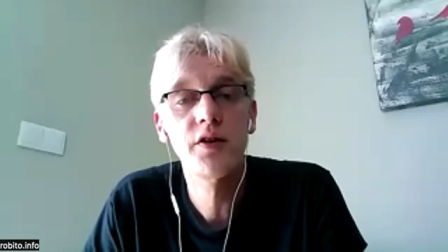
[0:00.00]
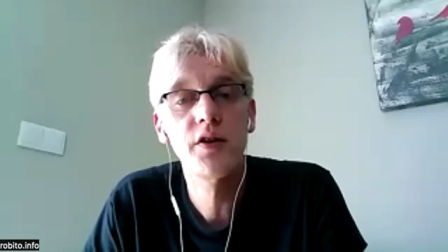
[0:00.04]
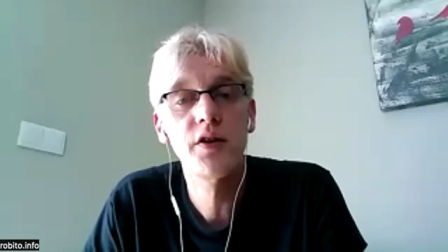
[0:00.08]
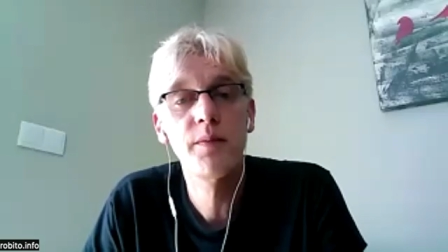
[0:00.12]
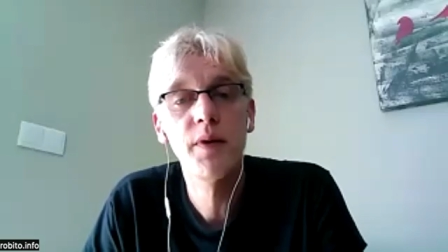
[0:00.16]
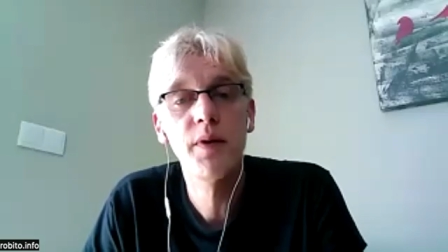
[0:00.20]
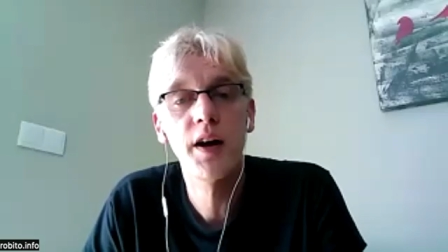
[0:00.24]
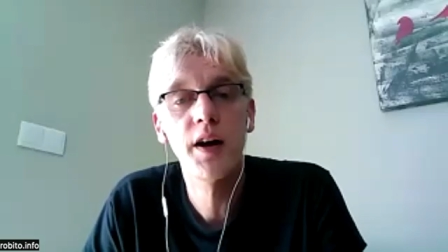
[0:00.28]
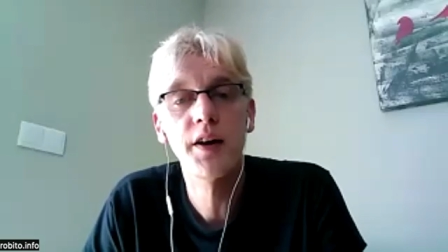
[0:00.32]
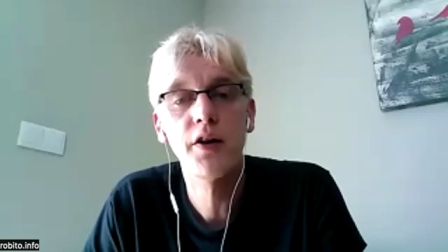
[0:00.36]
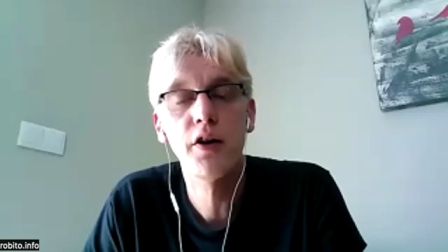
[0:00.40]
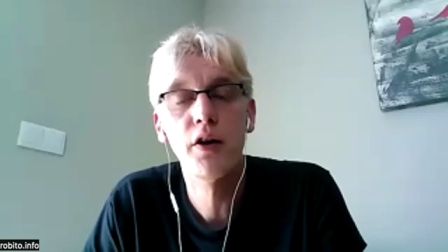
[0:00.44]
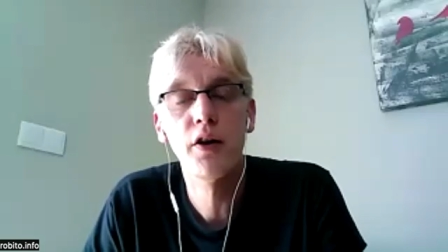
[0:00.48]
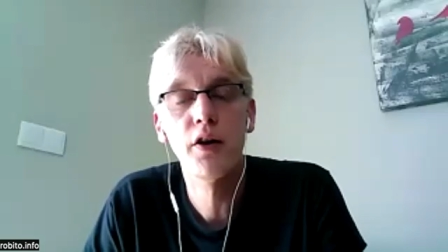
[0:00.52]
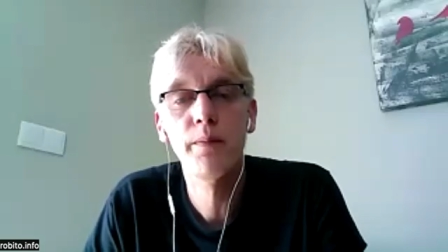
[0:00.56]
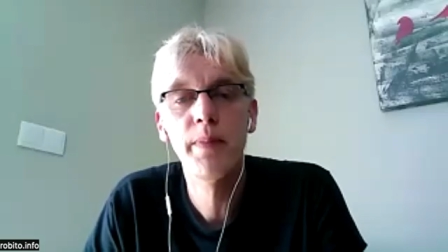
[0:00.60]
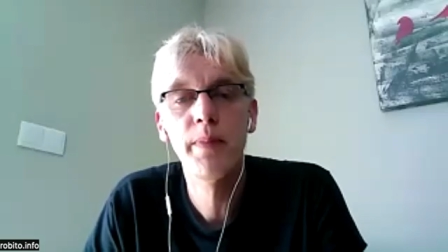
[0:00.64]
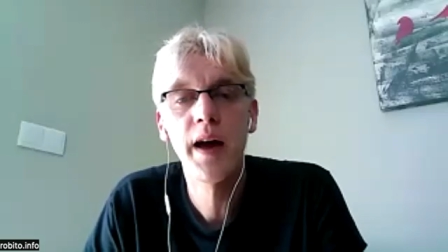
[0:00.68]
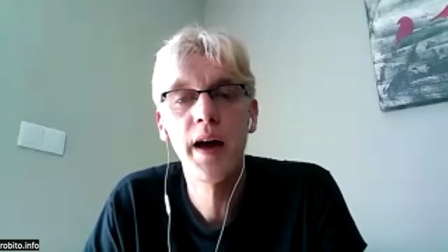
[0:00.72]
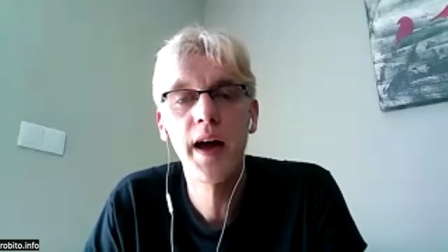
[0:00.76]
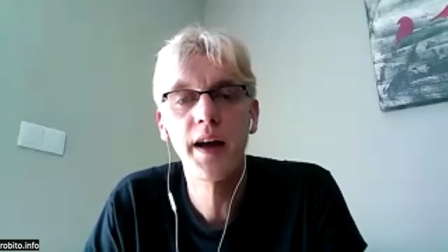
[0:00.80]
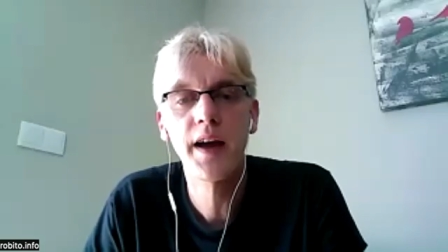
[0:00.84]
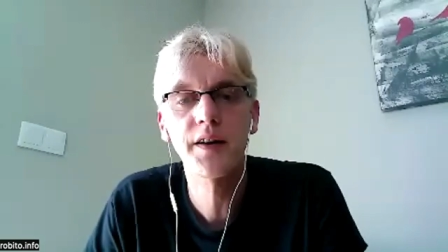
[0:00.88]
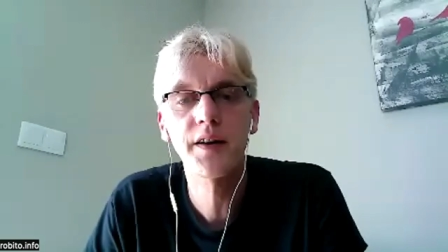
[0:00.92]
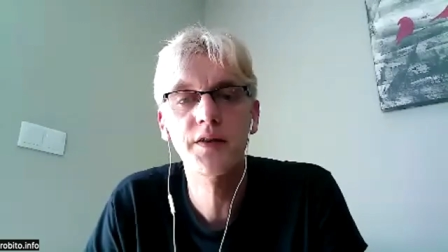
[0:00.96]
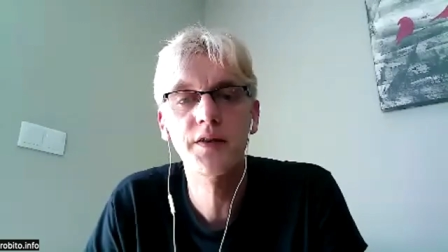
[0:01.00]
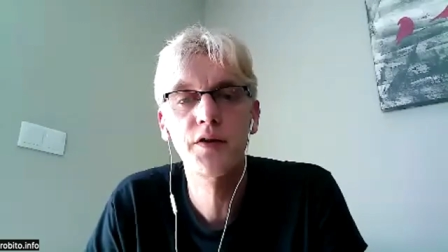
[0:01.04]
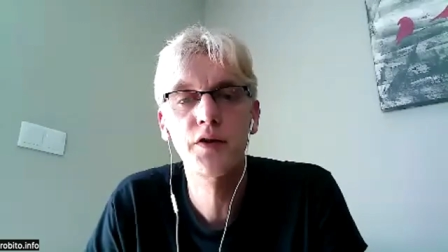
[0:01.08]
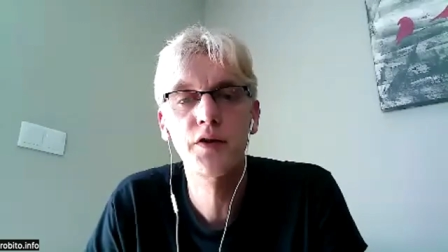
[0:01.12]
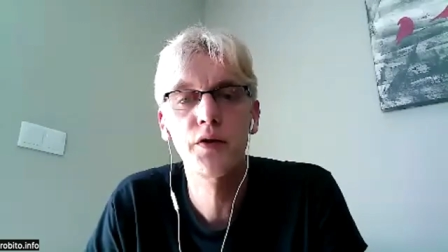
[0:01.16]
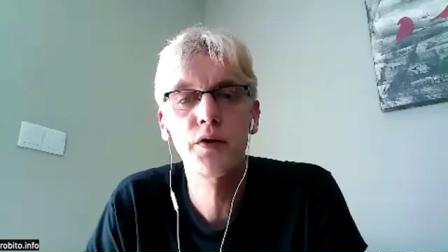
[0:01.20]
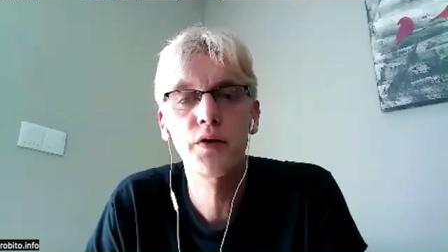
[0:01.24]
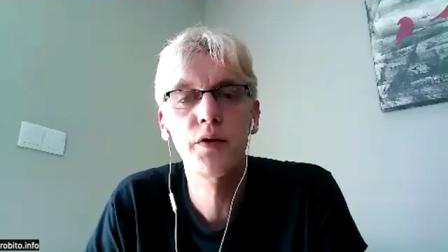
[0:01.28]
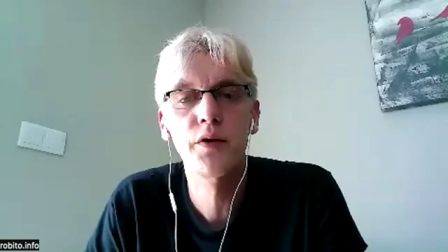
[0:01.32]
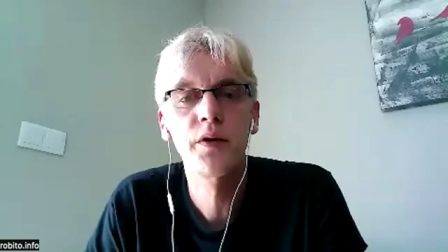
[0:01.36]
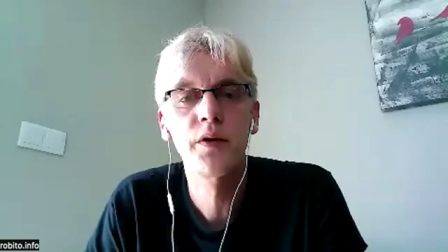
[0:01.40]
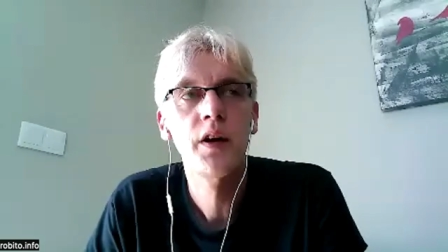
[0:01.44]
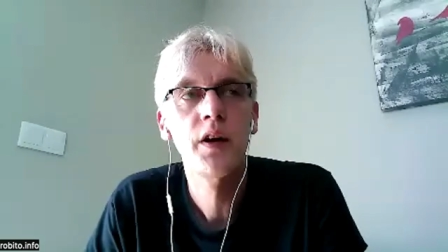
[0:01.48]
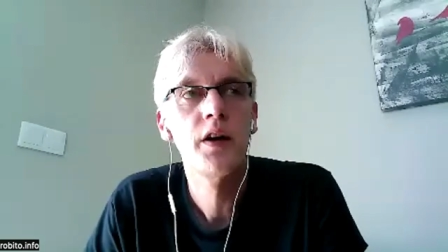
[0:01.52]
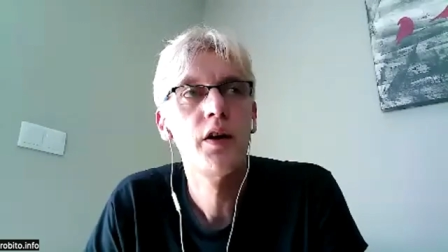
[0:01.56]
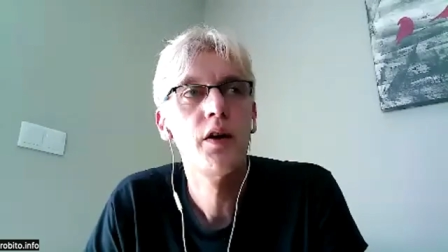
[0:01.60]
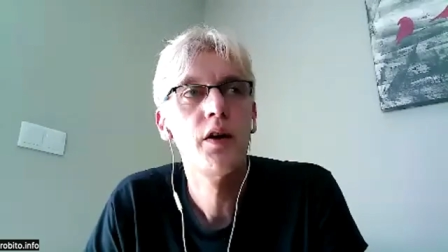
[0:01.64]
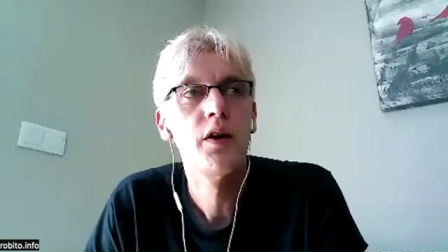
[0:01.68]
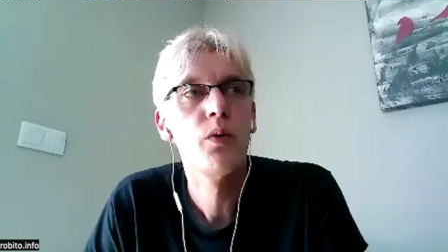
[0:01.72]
you might go back to